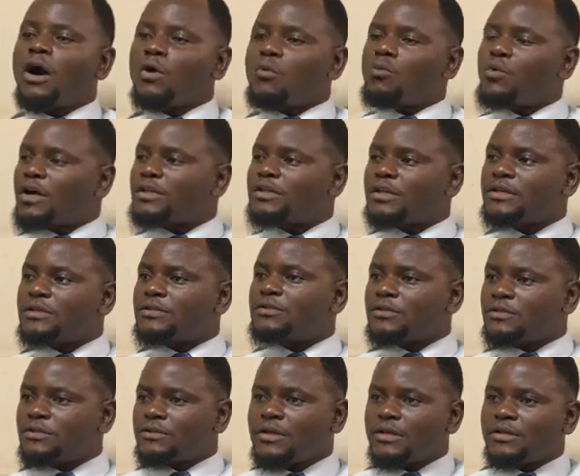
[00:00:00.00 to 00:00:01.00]
What is
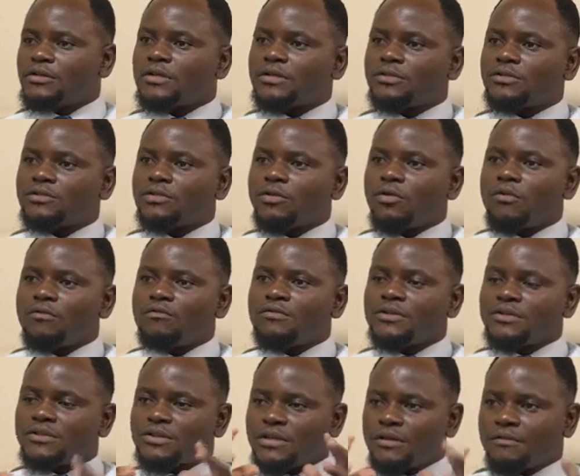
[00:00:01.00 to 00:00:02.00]
the status of
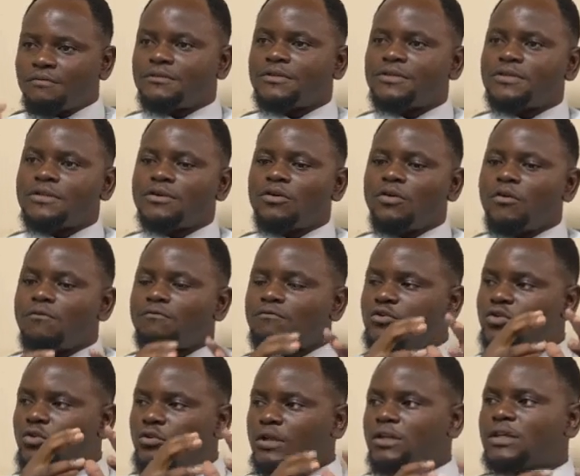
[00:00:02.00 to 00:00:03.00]
the safety of
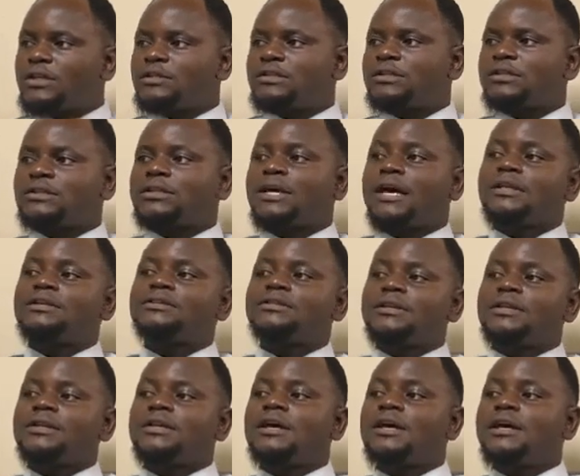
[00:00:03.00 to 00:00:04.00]
journalists in
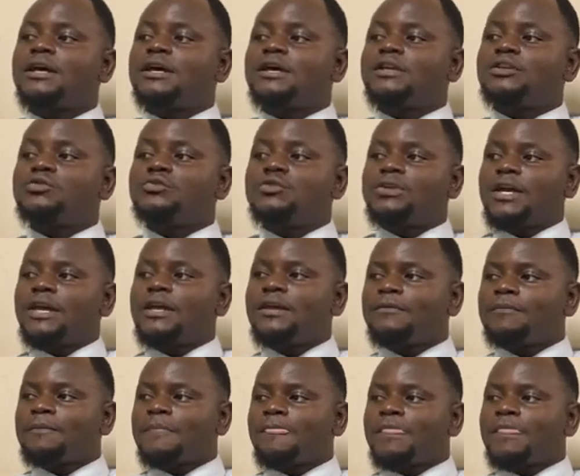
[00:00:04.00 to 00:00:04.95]
Tanzania today?